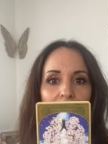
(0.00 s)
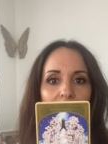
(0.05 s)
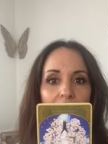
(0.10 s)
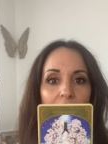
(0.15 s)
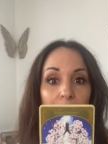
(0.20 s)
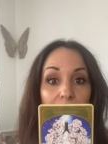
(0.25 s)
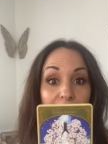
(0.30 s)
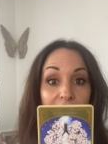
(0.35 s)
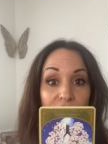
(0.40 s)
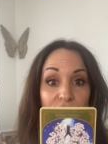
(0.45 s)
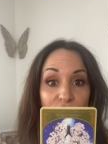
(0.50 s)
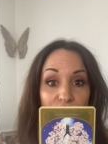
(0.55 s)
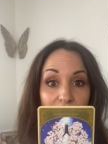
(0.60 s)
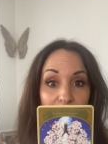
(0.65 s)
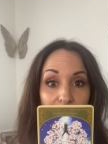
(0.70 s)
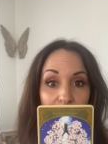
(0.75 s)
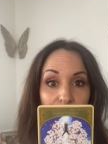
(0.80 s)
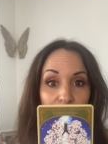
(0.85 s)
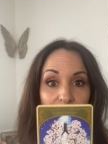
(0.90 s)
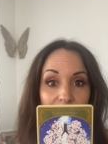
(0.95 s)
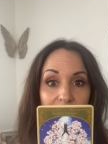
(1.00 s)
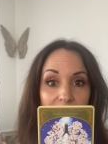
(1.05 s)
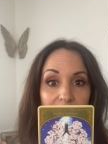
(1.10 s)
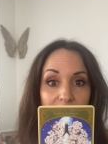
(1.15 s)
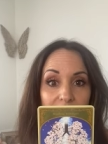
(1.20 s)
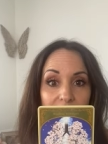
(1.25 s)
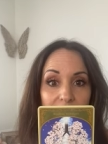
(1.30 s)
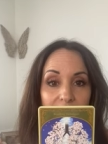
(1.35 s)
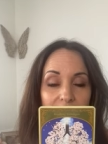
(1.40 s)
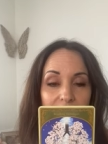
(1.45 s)
a picture on the
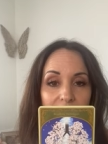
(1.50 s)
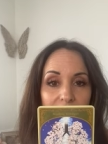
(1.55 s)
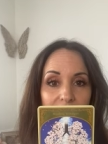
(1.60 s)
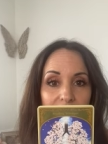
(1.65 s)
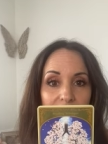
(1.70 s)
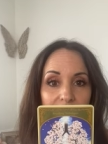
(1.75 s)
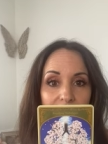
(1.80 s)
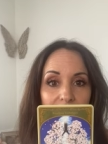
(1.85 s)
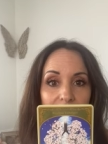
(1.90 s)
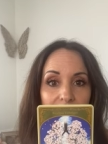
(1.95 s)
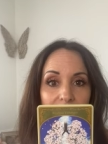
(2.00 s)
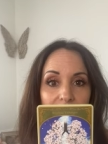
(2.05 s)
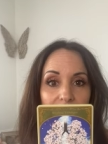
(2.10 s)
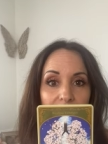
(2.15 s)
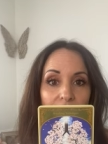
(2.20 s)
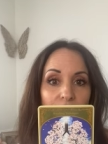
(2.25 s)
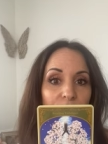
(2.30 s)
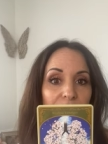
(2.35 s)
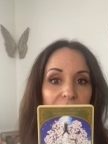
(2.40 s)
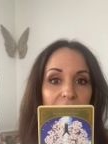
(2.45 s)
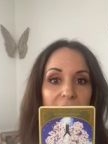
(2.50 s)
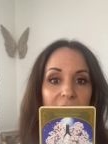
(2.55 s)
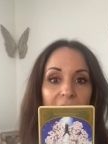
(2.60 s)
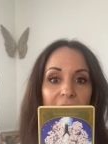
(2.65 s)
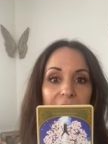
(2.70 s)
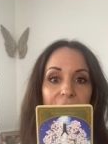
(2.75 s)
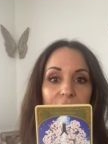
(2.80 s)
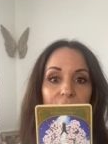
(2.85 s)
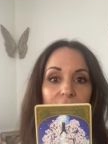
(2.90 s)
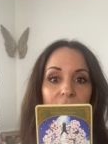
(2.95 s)
front with a
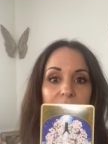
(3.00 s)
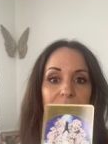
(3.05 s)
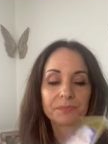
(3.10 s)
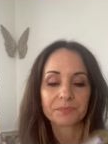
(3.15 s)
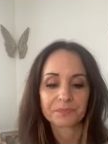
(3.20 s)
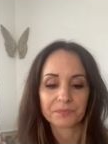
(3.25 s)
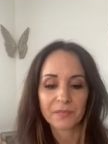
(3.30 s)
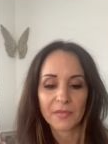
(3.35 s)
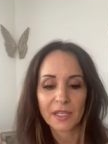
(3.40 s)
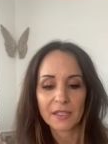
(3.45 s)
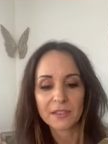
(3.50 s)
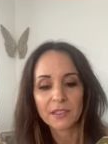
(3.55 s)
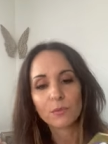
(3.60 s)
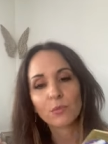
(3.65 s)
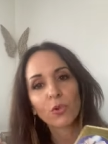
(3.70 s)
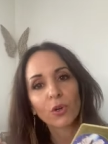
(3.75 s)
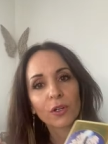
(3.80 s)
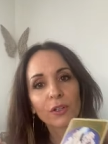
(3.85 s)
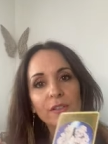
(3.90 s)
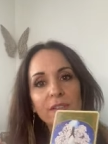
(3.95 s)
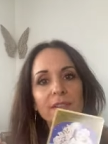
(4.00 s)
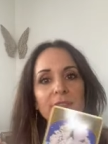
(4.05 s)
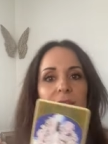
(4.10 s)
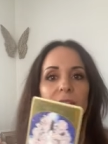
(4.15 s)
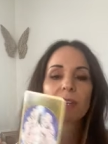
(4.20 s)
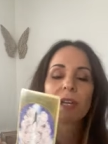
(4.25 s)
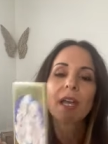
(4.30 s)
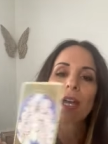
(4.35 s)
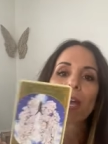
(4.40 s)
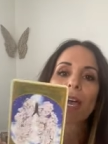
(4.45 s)
title and some words,
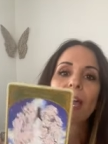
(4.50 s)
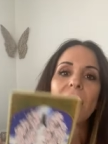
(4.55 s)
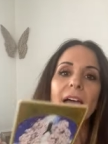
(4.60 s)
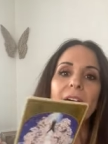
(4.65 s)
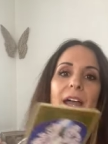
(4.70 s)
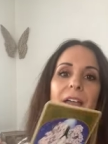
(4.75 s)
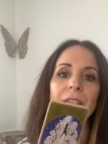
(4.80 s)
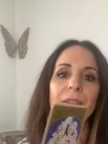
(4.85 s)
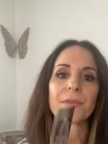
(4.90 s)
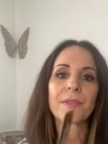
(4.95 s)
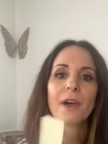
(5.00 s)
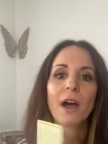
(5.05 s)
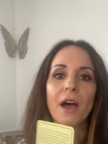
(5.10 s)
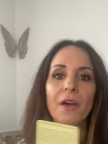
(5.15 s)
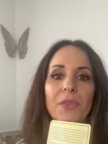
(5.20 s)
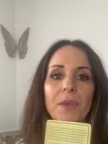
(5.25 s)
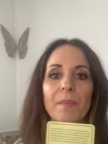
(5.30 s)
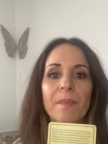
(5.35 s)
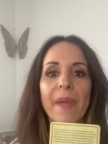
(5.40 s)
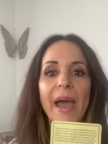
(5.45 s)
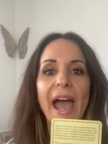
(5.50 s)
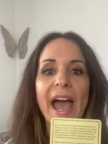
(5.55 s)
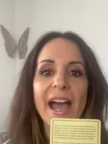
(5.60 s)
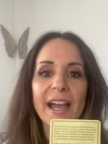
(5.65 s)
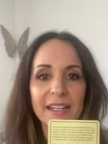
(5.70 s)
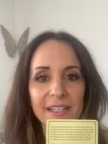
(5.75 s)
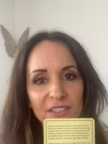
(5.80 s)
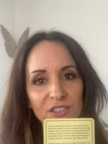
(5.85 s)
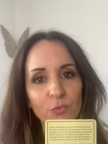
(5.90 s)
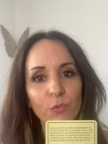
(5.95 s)
and on the
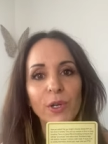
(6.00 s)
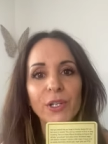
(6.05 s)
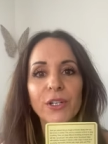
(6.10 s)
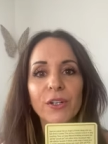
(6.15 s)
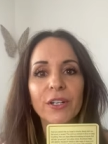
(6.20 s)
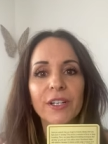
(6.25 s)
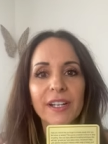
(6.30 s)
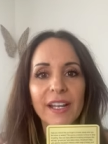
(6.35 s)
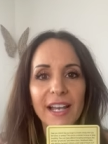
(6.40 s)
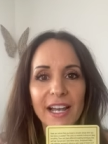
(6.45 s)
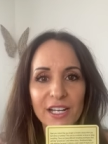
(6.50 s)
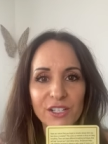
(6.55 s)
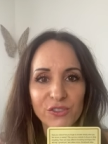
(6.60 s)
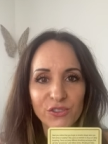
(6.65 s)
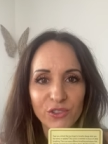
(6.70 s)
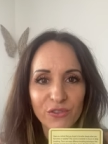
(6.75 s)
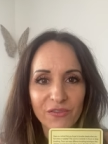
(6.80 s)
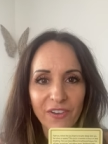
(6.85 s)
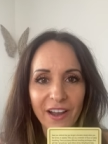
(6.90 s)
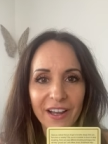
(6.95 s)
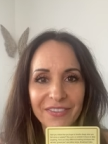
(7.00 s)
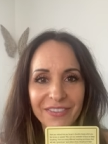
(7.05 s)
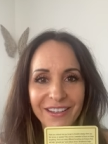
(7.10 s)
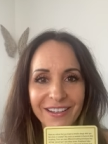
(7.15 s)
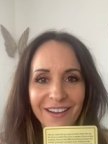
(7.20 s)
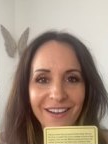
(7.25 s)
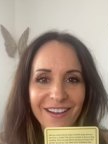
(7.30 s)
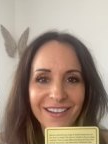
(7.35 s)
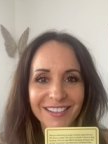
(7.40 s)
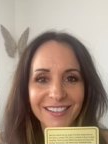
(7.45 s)
back is where you're gonna actually find the
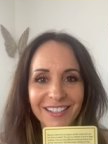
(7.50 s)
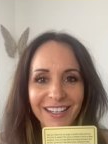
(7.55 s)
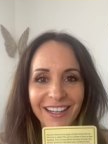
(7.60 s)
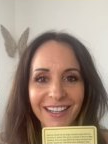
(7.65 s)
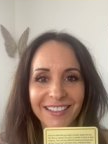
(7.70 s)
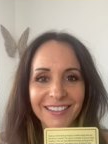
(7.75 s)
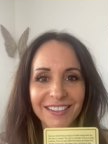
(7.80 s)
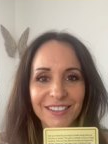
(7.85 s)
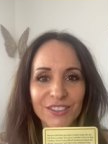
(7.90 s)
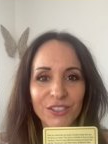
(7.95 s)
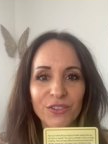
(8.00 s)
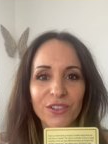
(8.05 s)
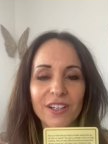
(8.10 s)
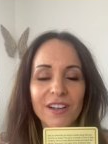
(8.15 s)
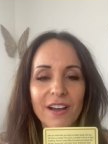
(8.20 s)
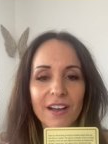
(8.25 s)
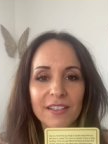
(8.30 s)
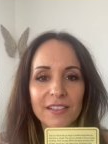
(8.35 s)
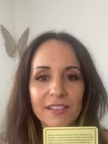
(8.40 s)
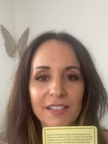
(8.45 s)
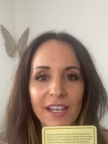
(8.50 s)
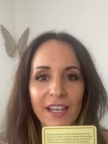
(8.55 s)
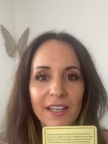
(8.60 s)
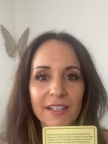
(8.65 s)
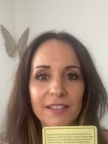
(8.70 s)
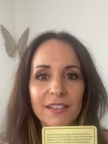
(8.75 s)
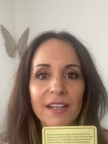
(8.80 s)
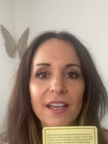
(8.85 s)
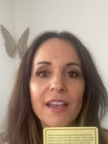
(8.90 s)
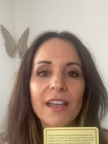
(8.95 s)
content. So the
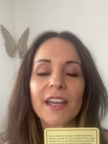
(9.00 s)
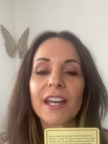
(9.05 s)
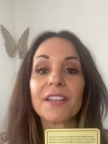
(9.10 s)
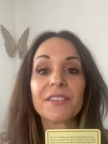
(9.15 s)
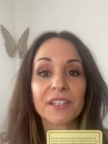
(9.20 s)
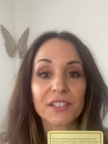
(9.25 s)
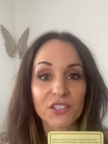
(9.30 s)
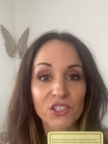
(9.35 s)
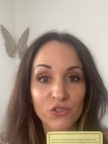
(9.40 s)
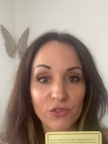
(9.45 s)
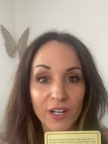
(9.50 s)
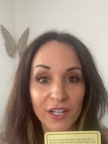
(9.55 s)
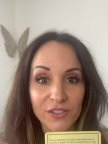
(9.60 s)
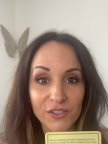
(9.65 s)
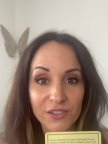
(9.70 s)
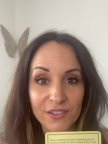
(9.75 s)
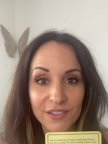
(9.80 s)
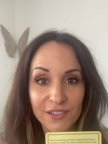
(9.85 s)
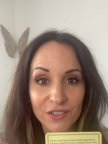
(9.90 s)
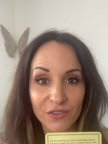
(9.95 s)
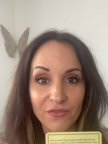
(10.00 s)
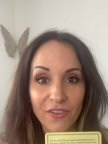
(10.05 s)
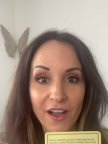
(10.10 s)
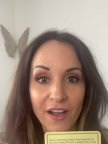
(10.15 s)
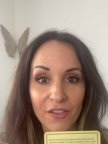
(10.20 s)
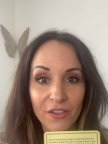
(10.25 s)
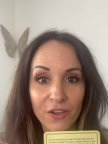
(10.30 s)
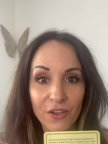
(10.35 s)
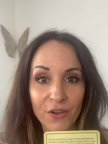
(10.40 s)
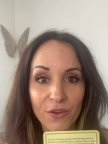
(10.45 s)
content and the instructions to
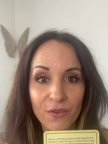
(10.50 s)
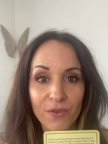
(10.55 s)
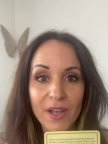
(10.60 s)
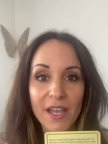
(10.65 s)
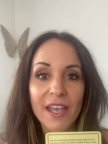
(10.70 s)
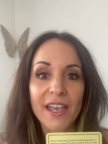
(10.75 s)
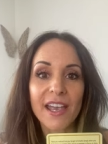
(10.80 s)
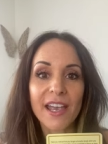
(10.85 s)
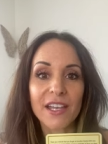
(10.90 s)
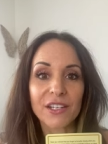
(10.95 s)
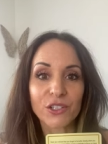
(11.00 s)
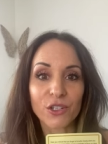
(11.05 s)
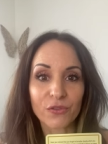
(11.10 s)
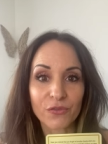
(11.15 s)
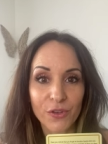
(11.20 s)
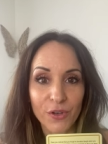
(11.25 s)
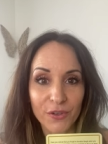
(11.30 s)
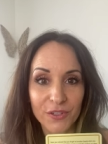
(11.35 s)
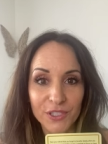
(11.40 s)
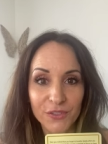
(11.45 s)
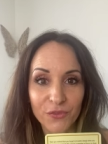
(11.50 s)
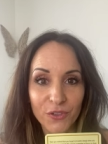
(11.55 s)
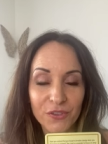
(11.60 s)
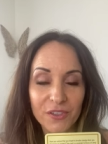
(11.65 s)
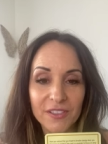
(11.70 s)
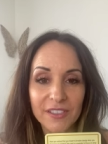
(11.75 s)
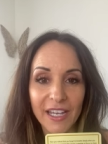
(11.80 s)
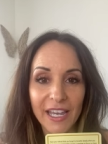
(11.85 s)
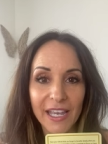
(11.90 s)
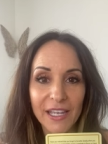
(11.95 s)
follow and your focus for the
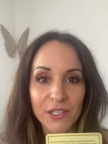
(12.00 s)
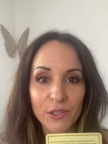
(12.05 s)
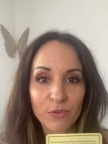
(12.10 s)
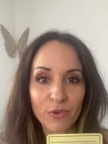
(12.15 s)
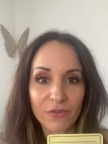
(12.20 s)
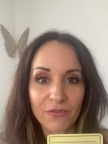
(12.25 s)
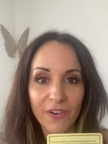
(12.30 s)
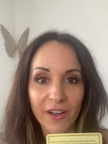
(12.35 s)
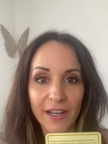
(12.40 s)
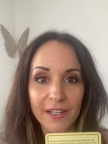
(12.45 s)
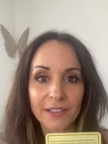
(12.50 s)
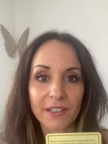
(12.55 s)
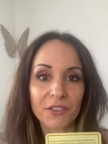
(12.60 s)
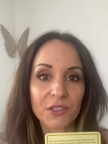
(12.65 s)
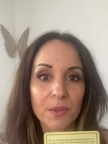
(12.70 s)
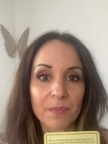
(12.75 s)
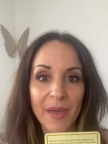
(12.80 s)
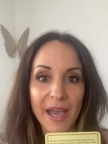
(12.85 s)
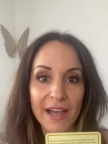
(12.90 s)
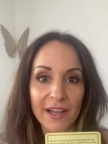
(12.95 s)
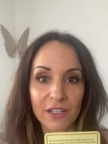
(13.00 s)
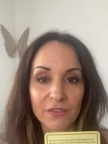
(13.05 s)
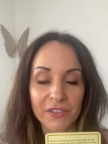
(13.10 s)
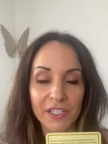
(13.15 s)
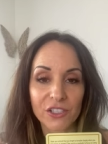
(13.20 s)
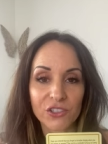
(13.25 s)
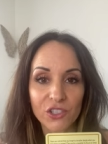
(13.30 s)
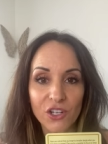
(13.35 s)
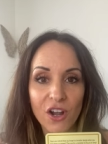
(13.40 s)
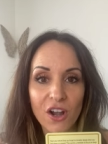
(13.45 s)
day you will find on the back of
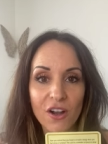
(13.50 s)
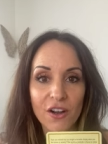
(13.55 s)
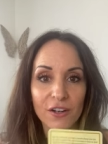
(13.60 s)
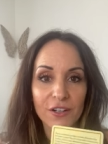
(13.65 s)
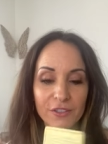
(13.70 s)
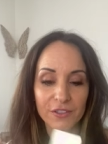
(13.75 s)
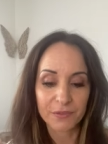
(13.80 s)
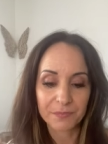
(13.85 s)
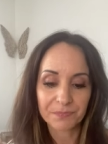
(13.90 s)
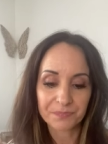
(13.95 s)
each card.